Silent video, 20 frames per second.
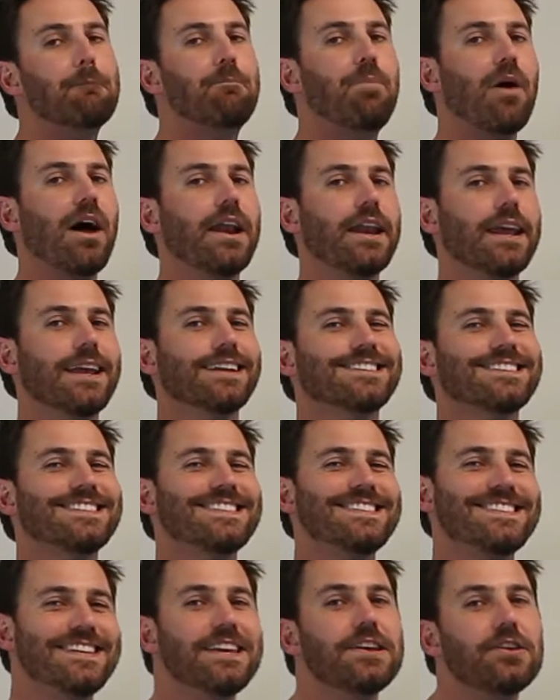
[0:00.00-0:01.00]
but it
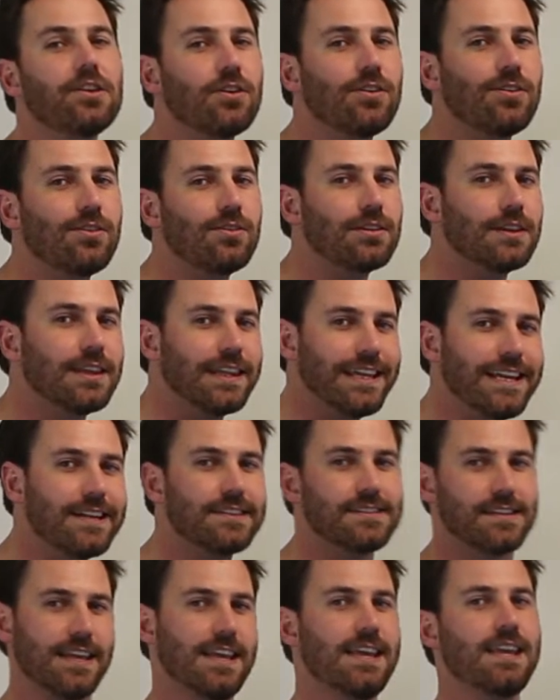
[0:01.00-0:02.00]
still
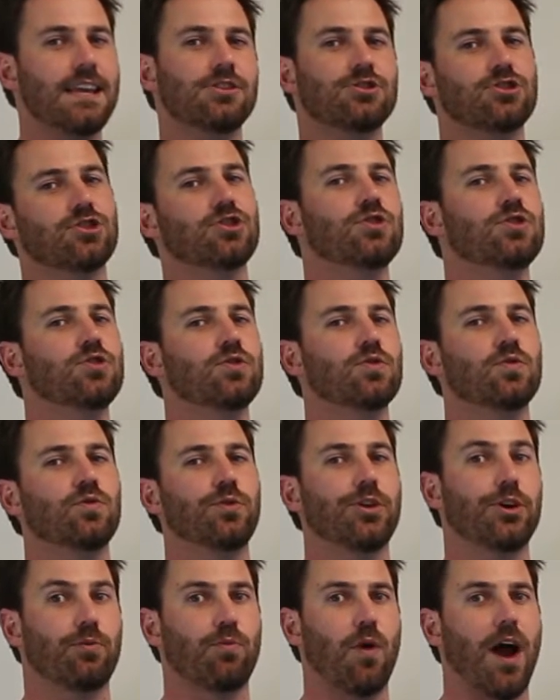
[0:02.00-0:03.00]
leaks into
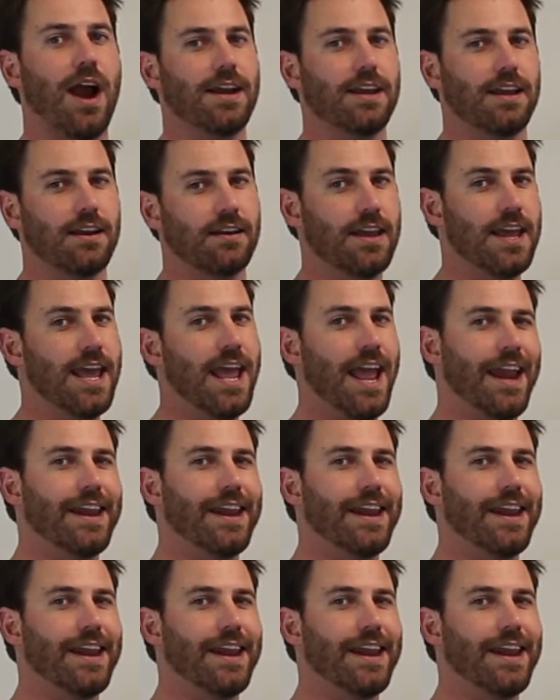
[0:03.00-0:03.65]
their writing.